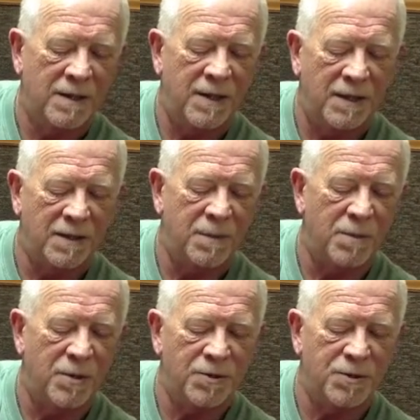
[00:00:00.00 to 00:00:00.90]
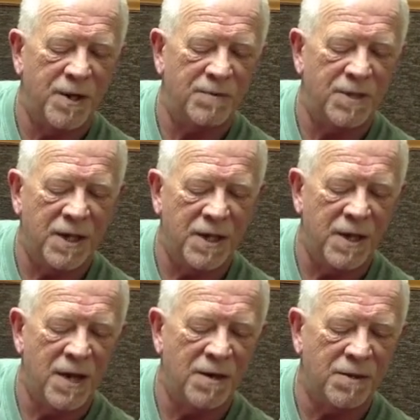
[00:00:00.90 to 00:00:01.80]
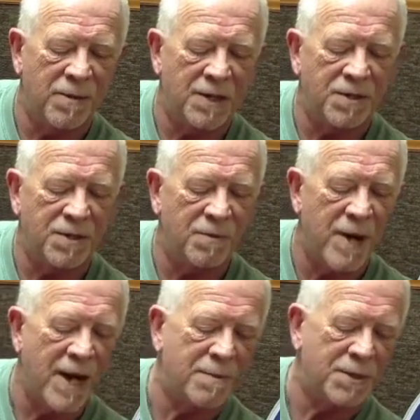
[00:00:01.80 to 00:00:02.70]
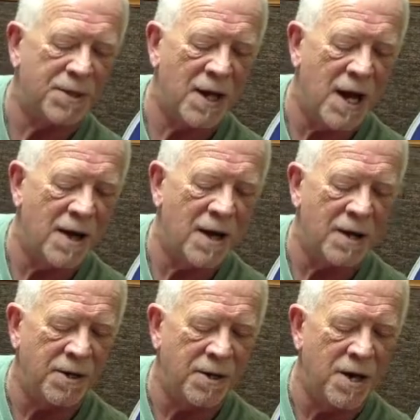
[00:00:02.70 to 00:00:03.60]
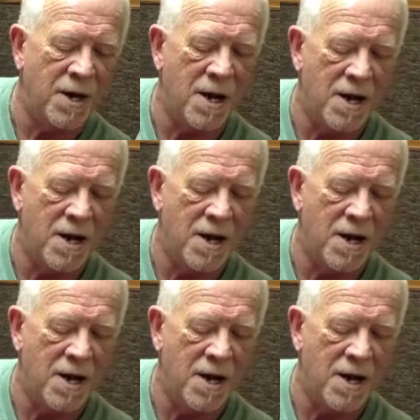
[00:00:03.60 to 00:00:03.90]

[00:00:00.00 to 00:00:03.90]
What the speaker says: That little post you have sticking out, the rest of the wraps are under.